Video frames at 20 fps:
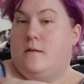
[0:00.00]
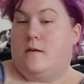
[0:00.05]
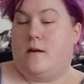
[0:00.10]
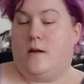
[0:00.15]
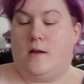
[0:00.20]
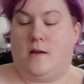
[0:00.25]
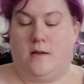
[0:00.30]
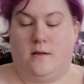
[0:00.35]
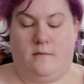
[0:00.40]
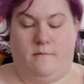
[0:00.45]

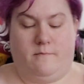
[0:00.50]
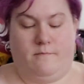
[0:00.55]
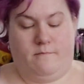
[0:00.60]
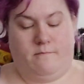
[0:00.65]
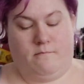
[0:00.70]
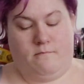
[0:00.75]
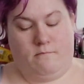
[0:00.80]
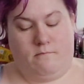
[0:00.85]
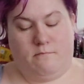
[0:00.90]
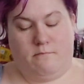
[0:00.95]
But
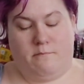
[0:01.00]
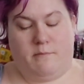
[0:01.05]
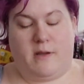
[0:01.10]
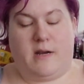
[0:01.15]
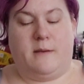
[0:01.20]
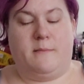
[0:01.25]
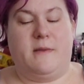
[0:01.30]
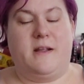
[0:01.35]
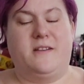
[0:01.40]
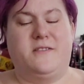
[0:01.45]

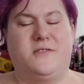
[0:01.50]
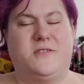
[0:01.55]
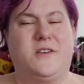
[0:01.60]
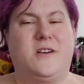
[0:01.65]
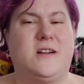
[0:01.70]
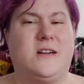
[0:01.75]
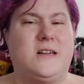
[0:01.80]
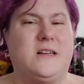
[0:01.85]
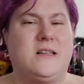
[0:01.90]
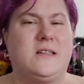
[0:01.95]
I'm not
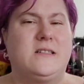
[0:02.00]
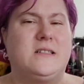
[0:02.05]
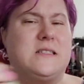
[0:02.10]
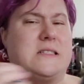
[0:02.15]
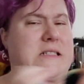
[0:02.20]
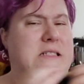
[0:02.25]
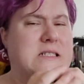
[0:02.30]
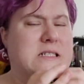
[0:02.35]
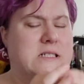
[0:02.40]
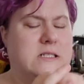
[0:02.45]
sure
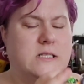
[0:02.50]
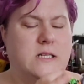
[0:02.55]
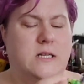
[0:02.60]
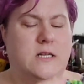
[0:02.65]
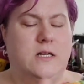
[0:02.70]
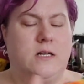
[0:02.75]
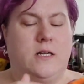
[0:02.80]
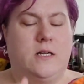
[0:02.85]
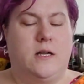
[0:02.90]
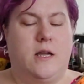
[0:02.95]

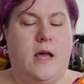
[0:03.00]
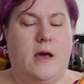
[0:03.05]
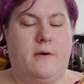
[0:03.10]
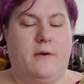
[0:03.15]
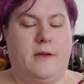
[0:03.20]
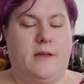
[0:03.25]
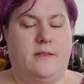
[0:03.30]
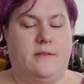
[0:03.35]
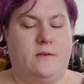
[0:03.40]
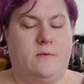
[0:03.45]
how
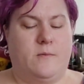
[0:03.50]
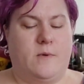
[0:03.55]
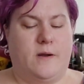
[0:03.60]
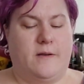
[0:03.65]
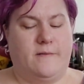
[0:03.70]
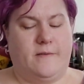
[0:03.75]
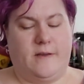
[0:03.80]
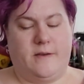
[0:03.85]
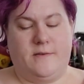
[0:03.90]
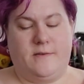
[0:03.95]
either one
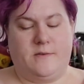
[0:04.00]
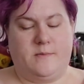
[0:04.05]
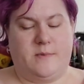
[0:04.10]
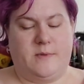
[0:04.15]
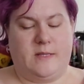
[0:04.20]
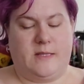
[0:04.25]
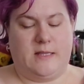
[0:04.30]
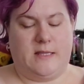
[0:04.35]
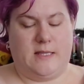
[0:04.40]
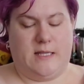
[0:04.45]
of those
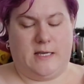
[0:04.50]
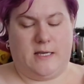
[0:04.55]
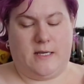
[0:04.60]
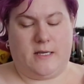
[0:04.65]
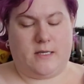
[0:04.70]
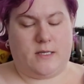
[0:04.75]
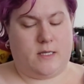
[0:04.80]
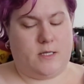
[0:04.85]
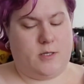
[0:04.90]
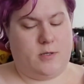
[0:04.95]
would
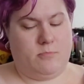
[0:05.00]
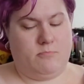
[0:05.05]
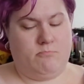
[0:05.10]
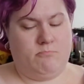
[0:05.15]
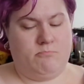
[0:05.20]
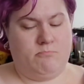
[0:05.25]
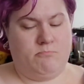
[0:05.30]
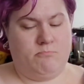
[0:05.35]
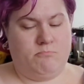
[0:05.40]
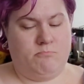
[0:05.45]
look.
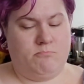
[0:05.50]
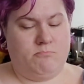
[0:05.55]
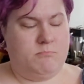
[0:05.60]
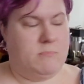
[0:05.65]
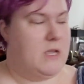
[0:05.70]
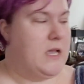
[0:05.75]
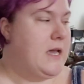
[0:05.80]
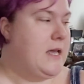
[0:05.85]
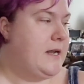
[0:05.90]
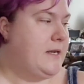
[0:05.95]

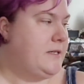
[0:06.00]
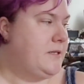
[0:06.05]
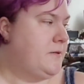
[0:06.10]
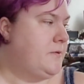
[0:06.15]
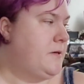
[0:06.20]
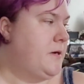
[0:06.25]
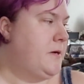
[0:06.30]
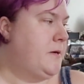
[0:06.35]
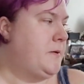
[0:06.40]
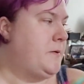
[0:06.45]
And I
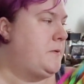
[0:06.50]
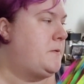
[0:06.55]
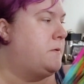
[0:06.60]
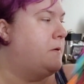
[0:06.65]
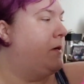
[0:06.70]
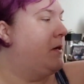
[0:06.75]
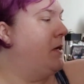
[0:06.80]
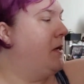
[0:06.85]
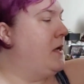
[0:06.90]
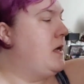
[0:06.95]
don't
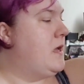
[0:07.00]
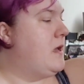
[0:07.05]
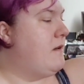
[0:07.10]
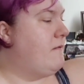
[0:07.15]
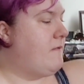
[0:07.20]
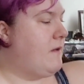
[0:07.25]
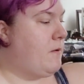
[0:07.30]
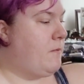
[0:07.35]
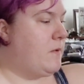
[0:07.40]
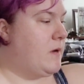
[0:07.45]
know
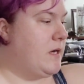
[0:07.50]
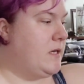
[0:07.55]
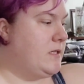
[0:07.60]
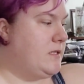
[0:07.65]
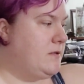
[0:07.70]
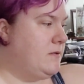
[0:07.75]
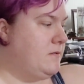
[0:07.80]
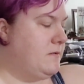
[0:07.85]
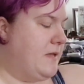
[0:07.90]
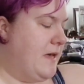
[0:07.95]
if I want to
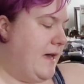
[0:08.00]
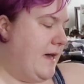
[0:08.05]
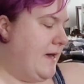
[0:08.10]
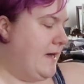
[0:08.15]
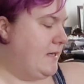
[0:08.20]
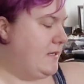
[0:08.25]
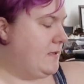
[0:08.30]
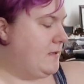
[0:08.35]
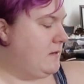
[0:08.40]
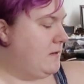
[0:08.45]
do
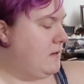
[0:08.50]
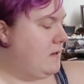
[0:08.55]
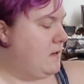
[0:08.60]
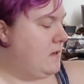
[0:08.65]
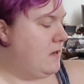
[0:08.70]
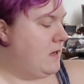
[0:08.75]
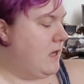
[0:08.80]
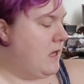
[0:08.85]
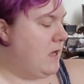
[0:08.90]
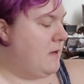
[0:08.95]
that.
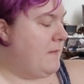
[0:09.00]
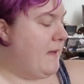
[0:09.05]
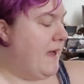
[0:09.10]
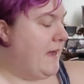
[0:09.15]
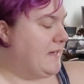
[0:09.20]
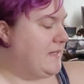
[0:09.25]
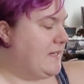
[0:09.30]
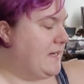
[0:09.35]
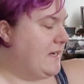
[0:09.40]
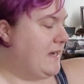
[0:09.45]

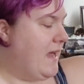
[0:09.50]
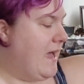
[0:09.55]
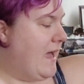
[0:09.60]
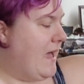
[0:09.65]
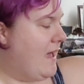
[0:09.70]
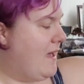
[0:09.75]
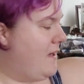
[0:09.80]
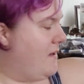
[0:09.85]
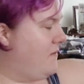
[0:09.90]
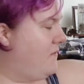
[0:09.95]
I did
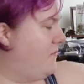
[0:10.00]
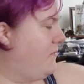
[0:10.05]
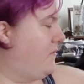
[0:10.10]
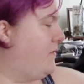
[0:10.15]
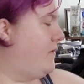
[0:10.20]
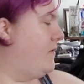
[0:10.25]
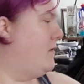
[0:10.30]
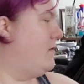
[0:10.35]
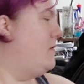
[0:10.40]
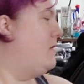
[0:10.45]
have
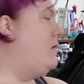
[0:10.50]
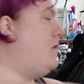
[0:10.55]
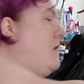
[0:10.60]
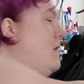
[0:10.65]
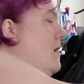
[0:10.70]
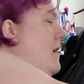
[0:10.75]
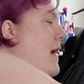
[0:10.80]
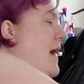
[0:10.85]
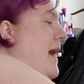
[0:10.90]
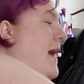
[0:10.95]

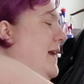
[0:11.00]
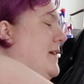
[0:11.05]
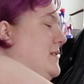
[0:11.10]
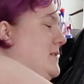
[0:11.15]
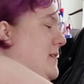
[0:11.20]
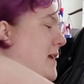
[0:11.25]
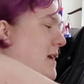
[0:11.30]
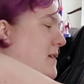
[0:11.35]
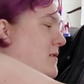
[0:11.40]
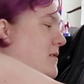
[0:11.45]

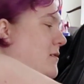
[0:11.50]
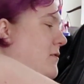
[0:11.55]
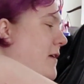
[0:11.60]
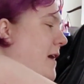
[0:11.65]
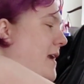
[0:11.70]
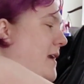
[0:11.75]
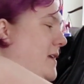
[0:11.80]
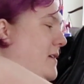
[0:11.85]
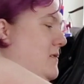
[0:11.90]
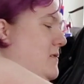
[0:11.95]
excess
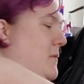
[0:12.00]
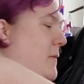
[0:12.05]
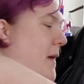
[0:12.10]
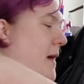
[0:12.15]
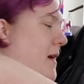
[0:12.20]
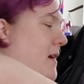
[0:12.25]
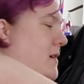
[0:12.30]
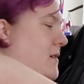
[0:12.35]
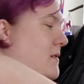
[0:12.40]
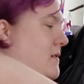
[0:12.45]
granny
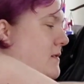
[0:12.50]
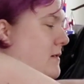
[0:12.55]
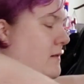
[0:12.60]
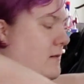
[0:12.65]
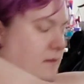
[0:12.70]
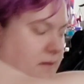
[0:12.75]
squares.